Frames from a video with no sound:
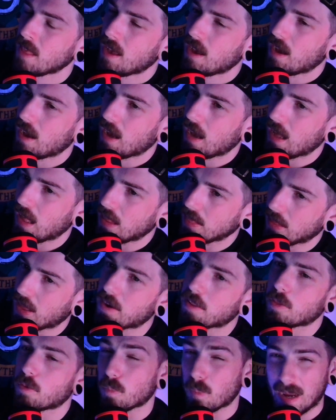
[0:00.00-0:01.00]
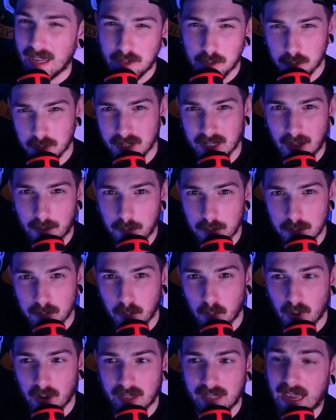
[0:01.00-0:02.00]
A lot of the Rachel stuff is
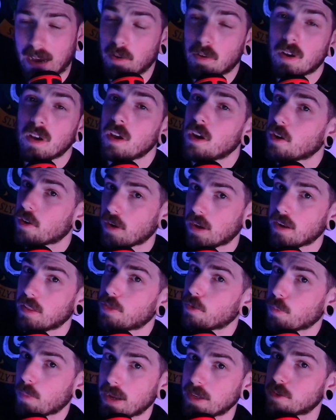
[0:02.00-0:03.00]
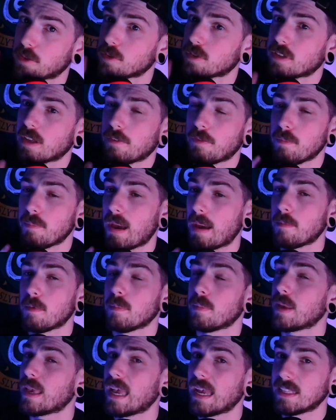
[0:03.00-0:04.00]
boring. Now, granted, the Rachel stuff in Batman
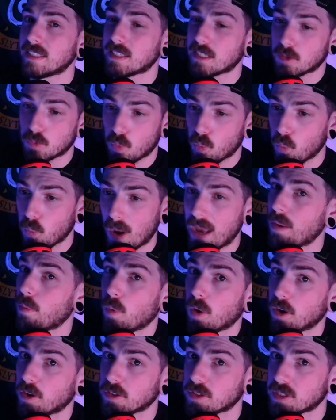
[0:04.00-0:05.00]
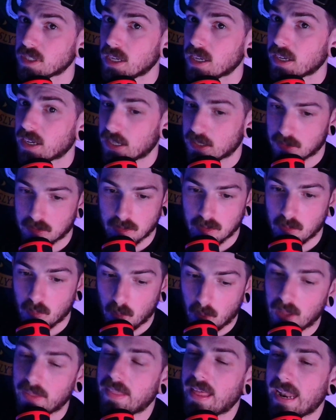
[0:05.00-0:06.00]
Begins is way worse because,
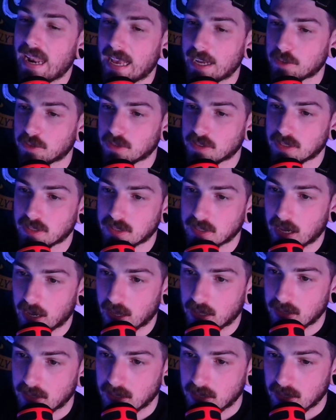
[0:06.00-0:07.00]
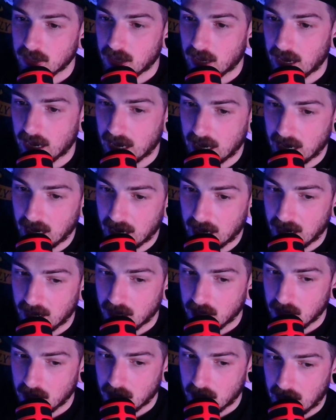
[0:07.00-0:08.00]
one, that actress is not, I
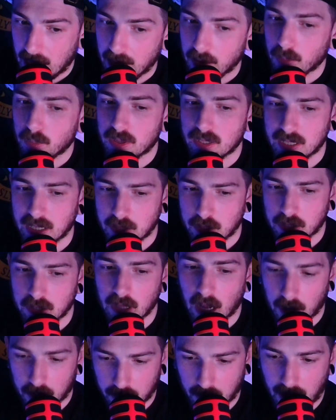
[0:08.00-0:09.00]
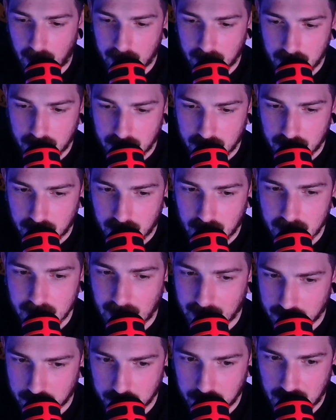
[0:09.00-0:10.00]
don't want to say she's not great because
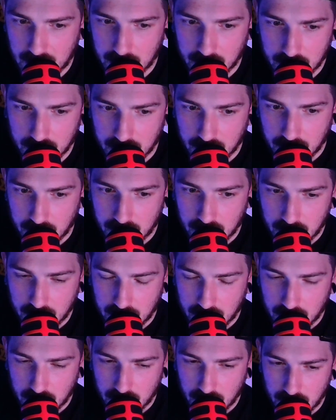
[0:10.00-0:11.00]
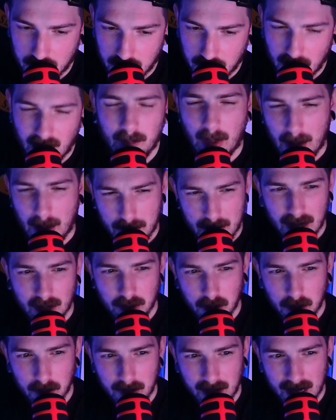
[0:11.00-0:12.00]
that's mean. Am I being
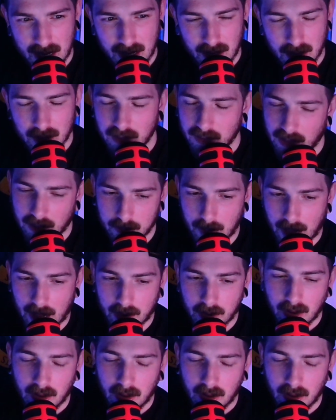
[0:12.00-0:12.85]
too mean here? It doesn't matter.